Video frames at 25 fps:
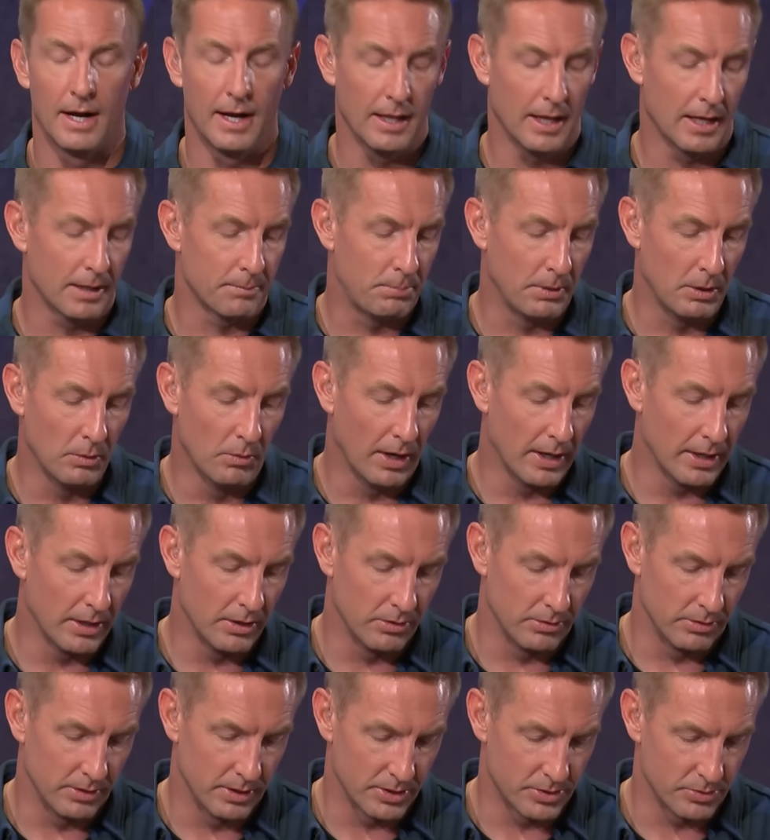I like
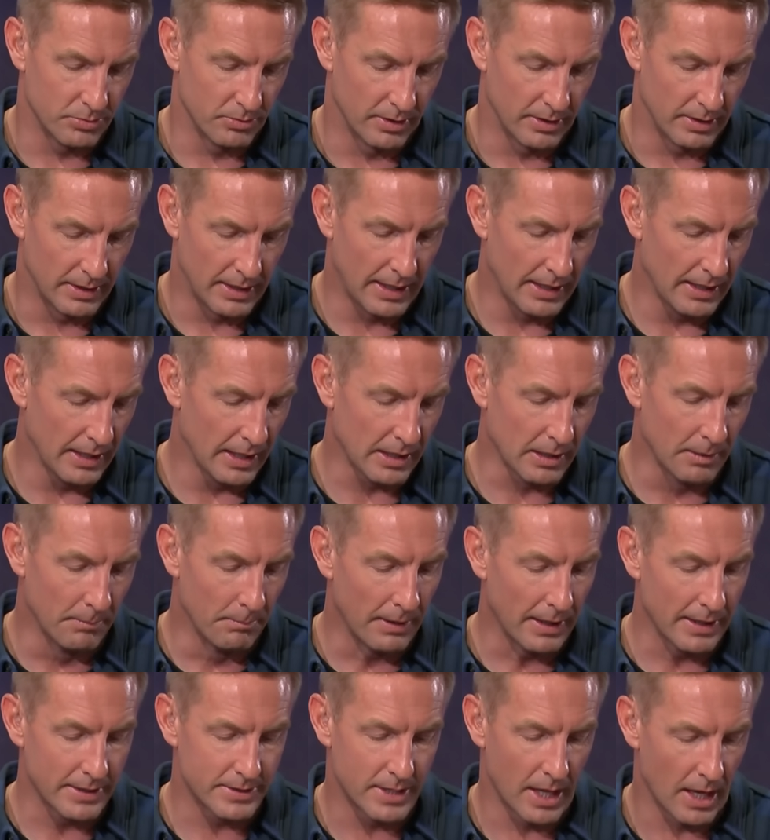BYU in this one. I like them by